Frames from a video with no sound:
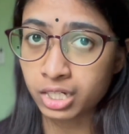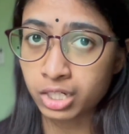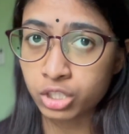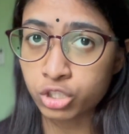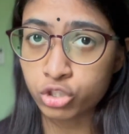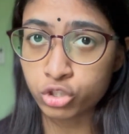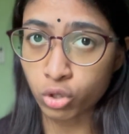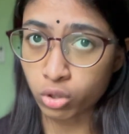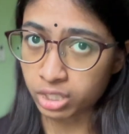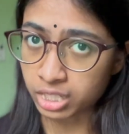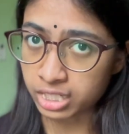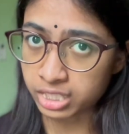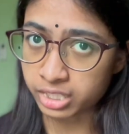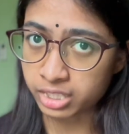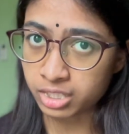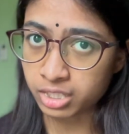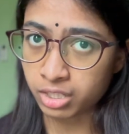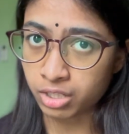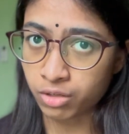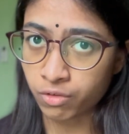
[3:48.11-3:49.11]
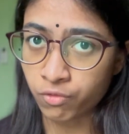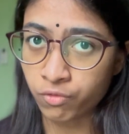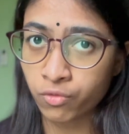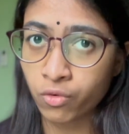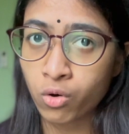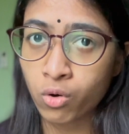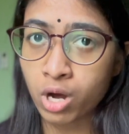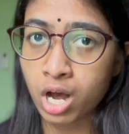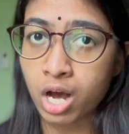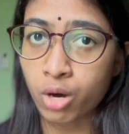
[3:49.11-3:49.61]
shortly
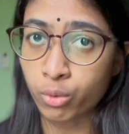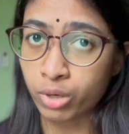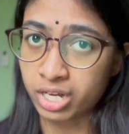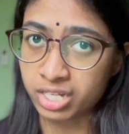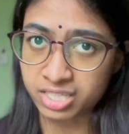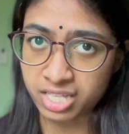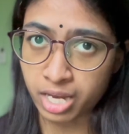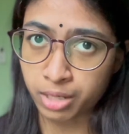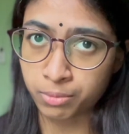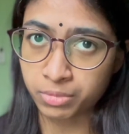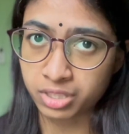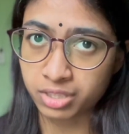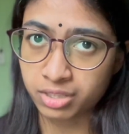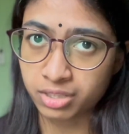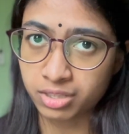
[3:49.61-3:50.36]
for our assignment.